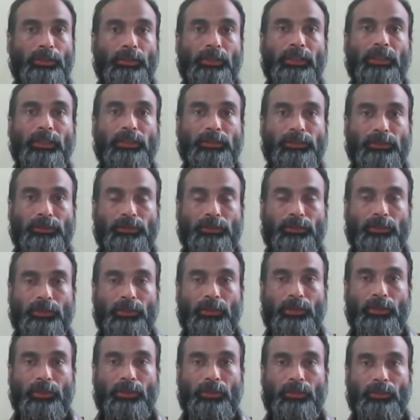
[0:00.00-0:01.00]
this
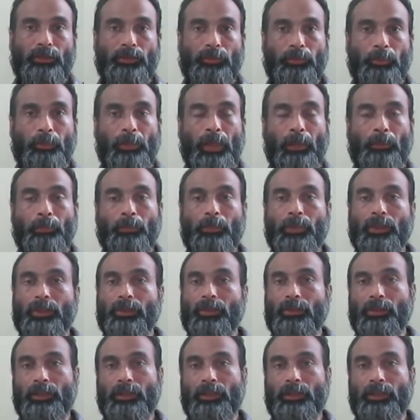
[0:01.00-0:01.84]
member